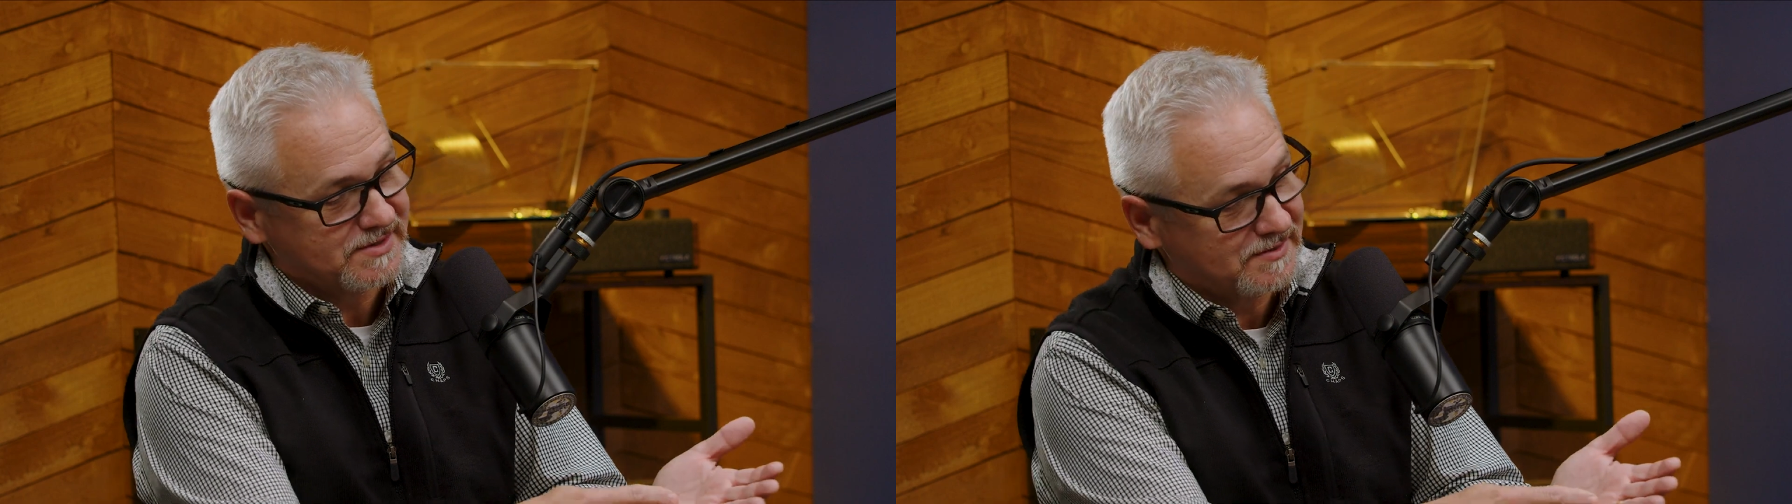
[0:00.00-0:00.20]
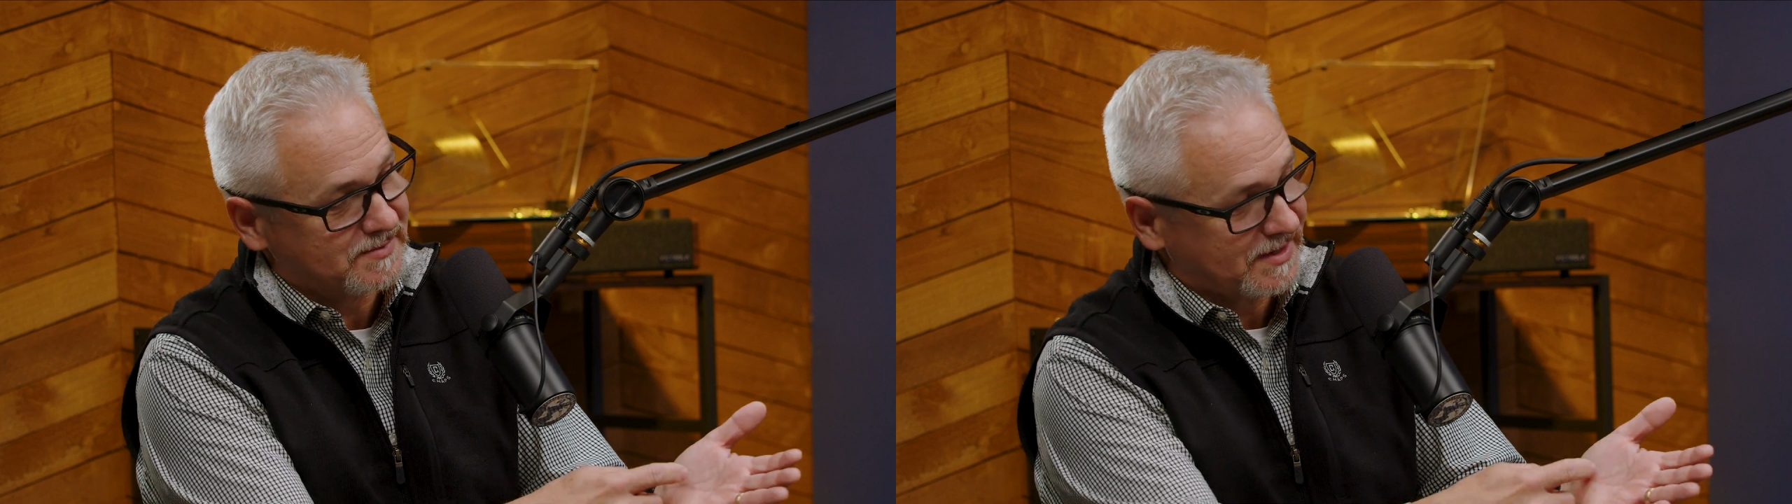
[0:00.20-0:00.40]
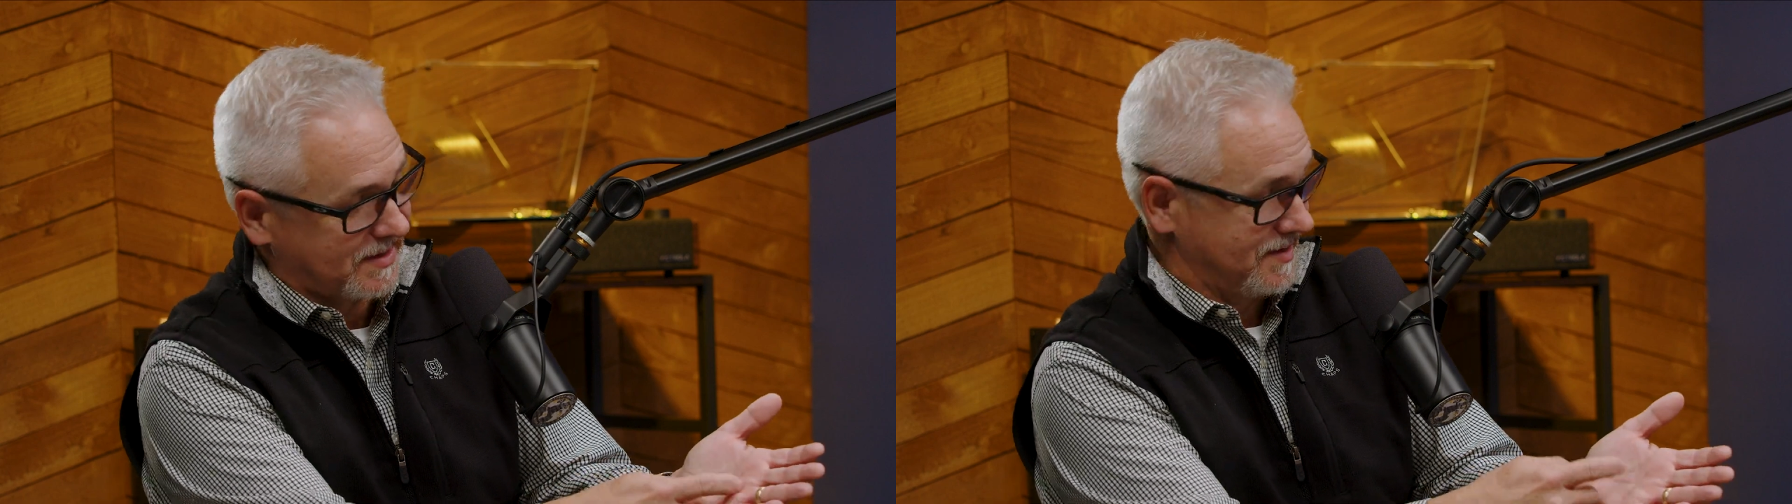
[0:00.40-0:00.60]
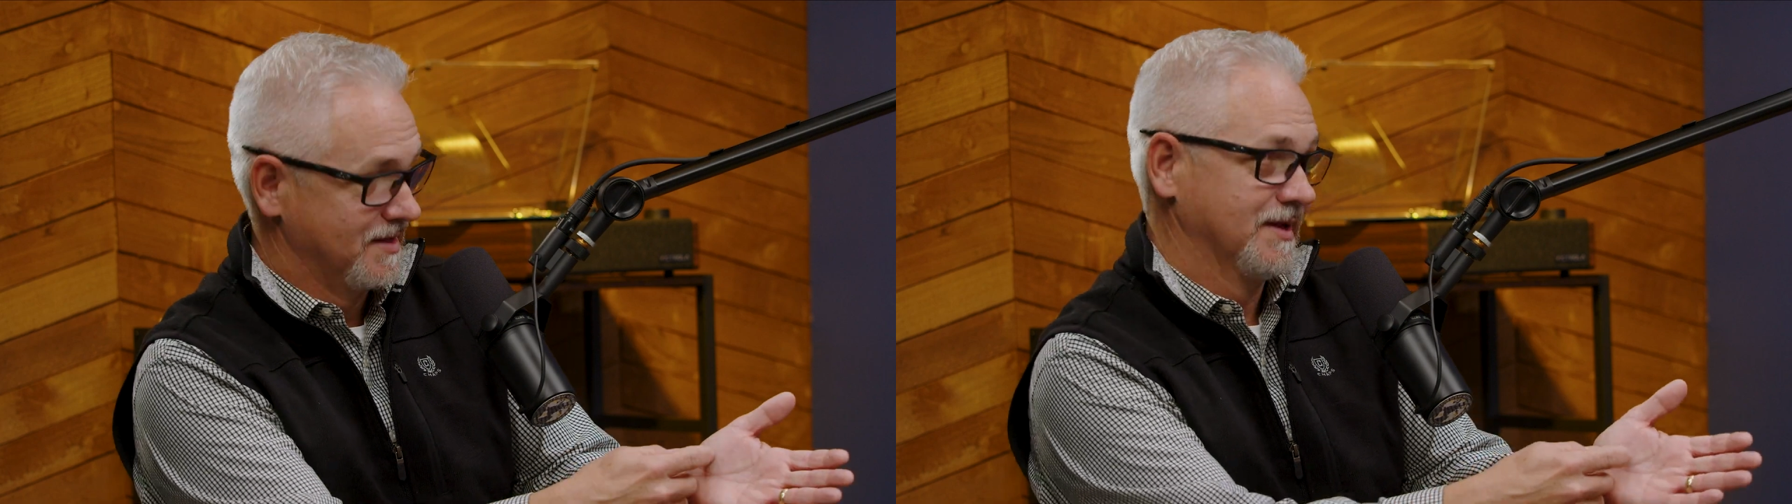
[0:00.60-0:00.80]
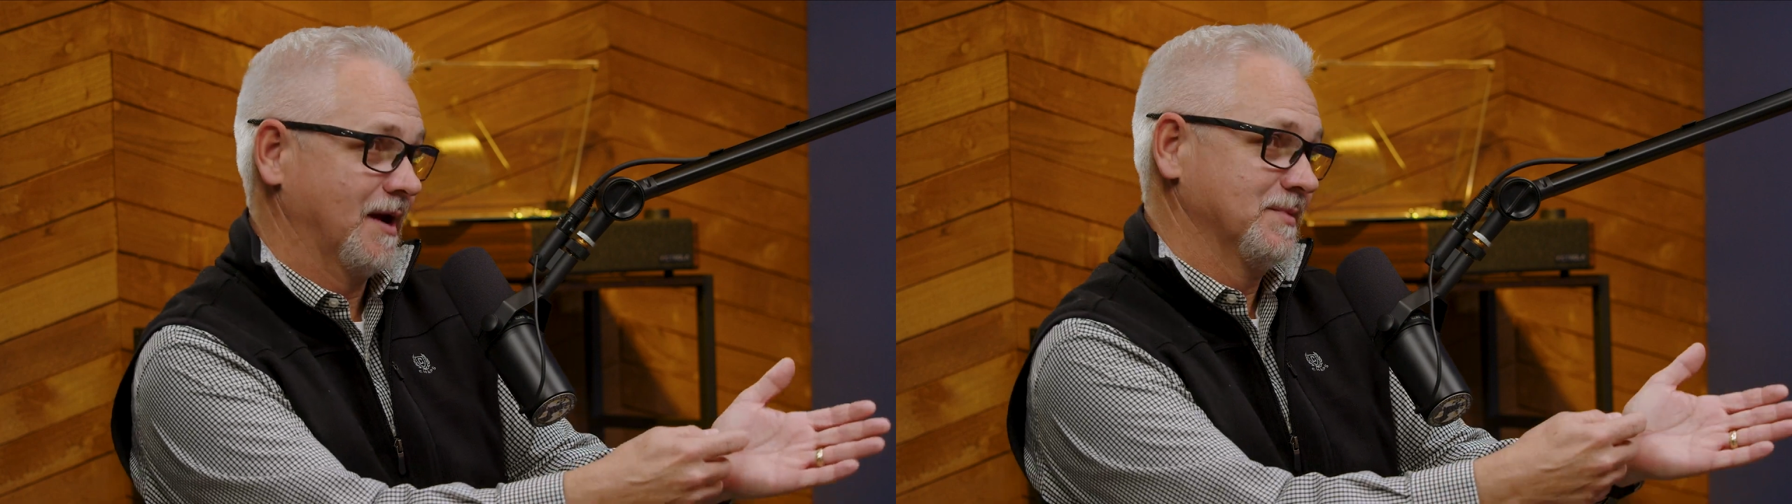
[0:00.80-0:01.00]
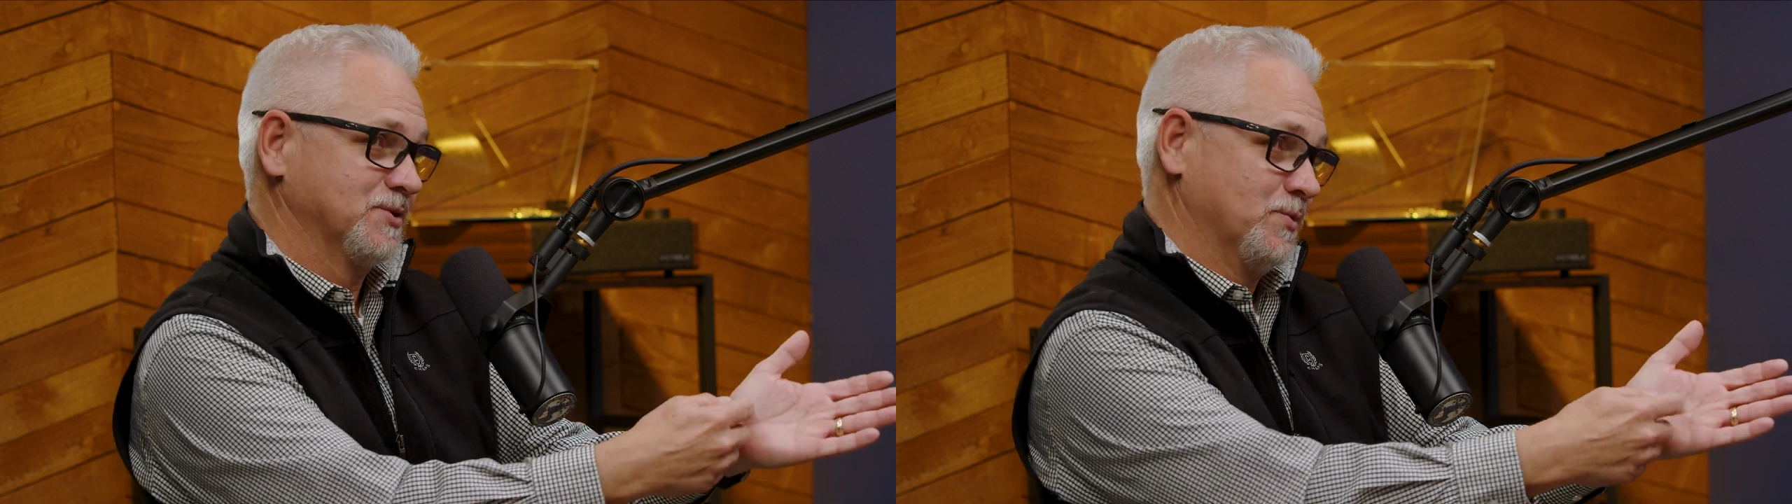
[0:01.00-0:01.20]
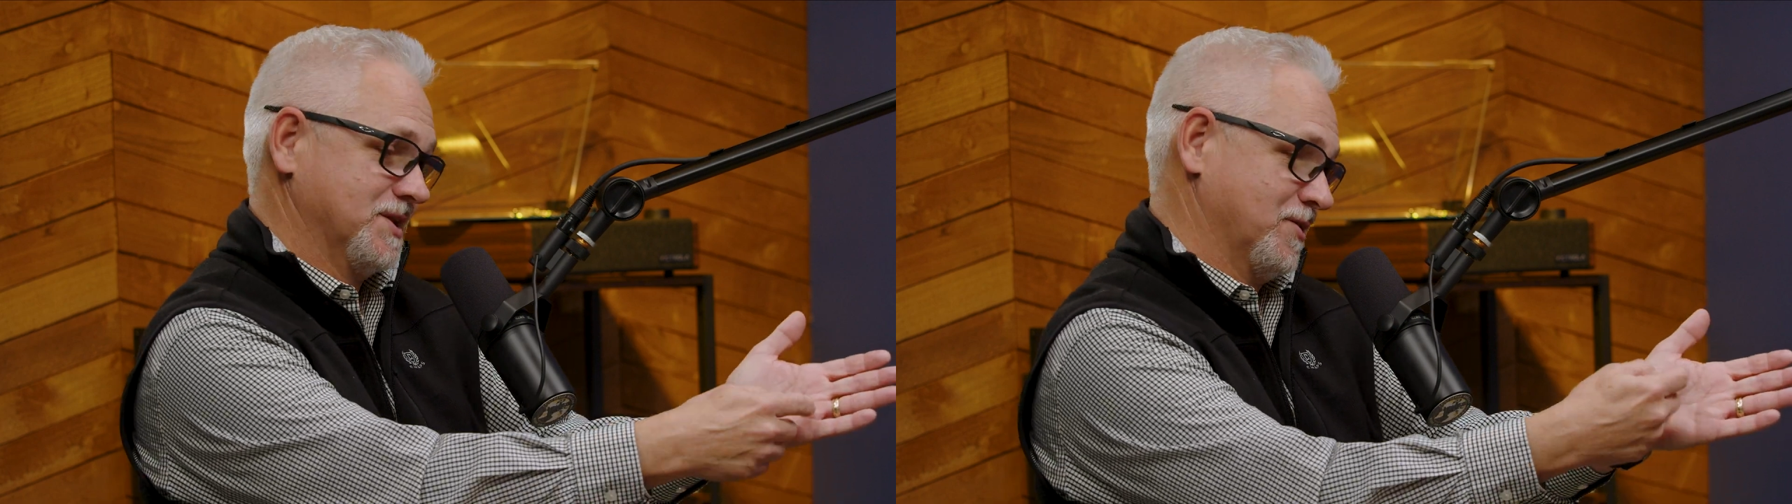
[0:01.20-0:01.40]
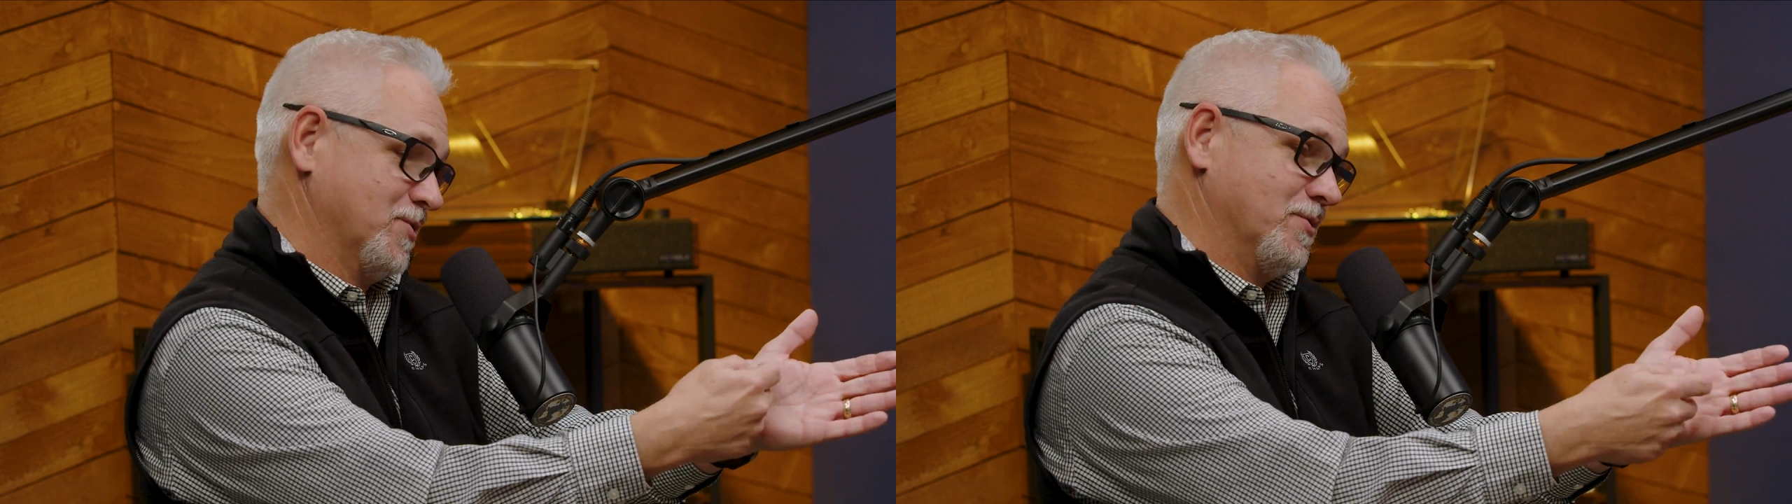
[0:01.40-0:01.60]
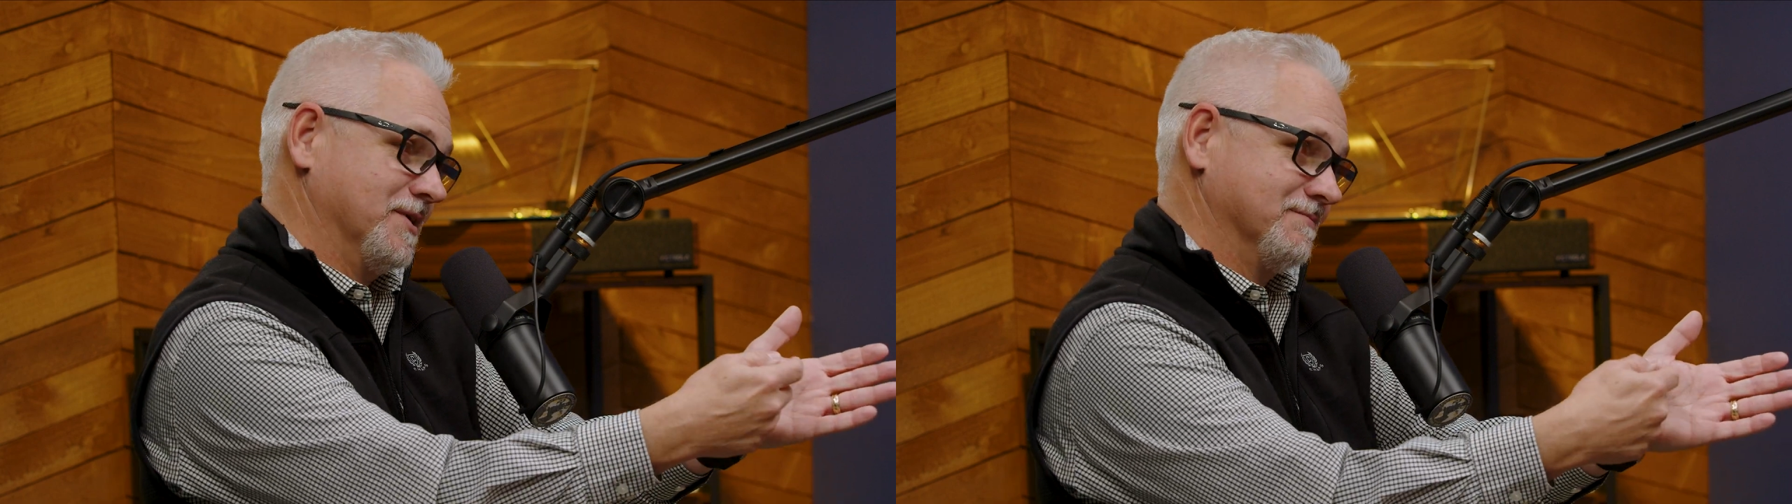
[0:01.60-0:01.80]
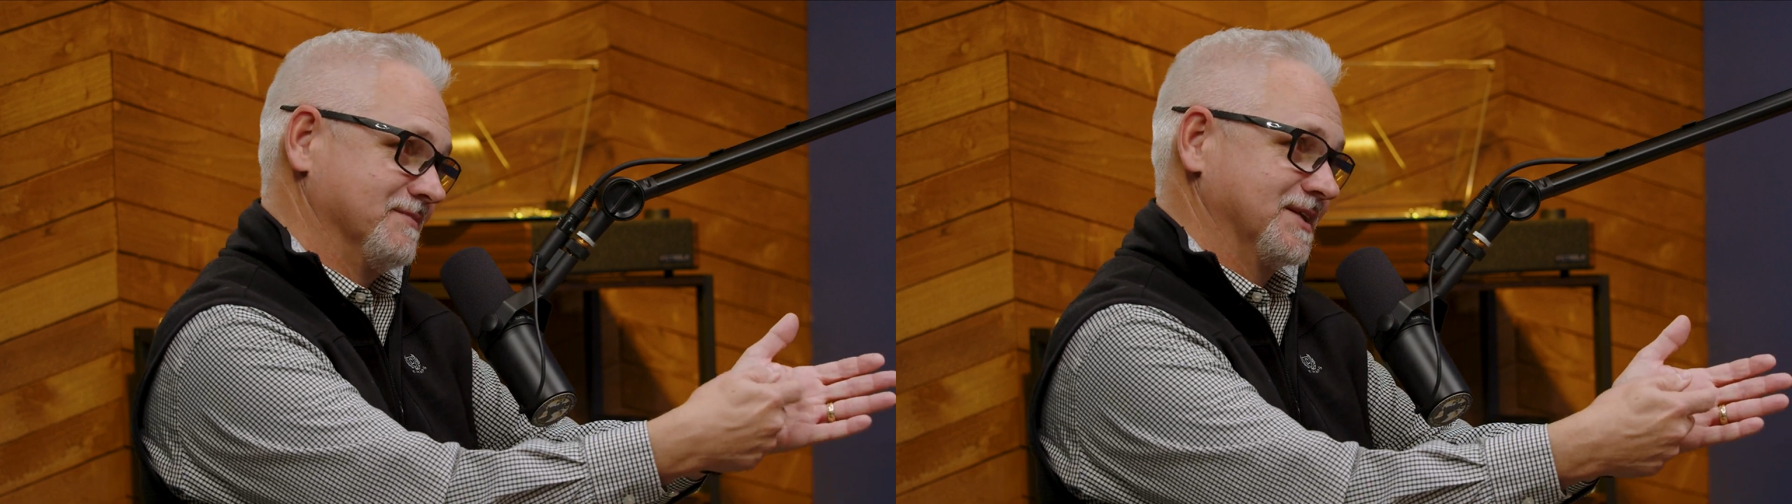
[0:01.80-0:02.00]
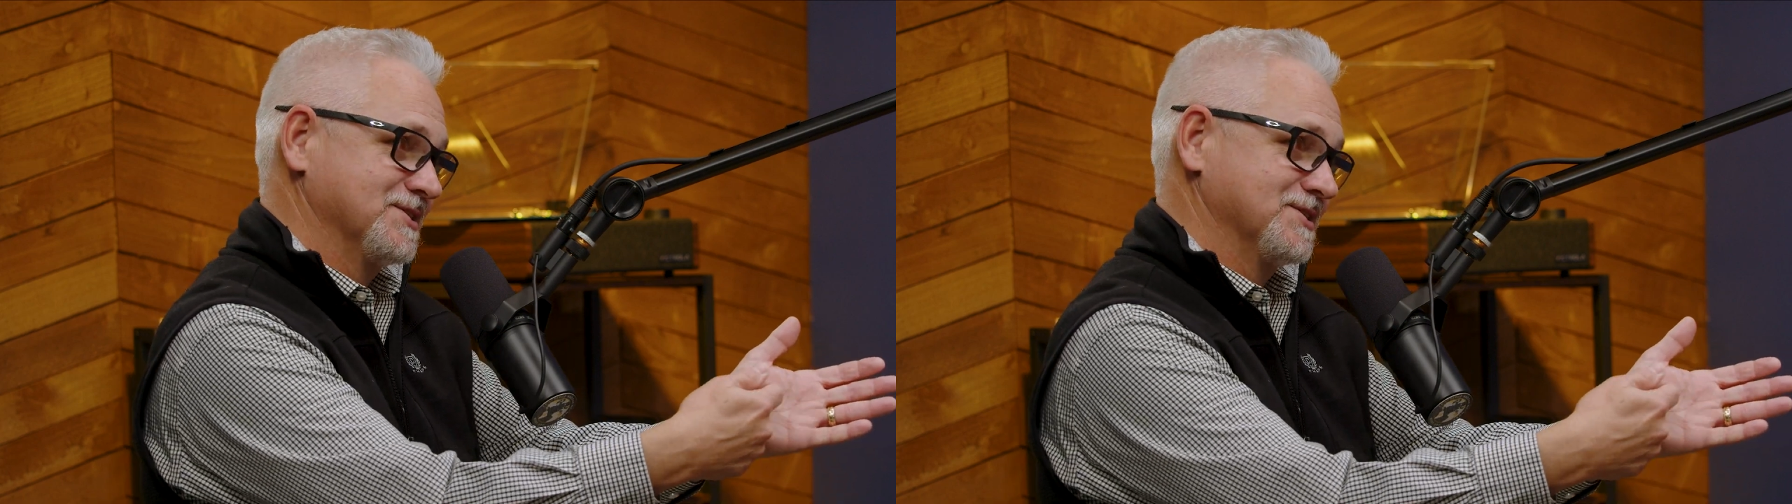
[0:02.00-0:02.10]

I'm like, I'm at the window going like